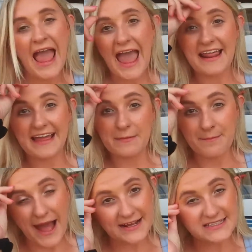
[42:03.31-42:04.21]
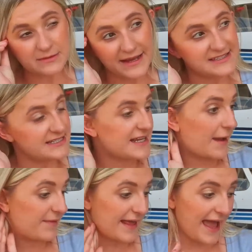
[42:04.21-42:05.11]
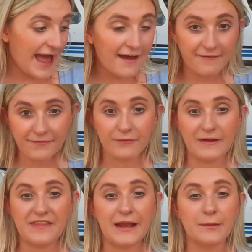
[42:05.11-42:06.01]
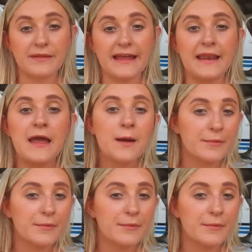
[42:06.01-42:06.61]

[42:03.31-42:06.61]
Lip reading: and I can maximize the time that I have with the airplane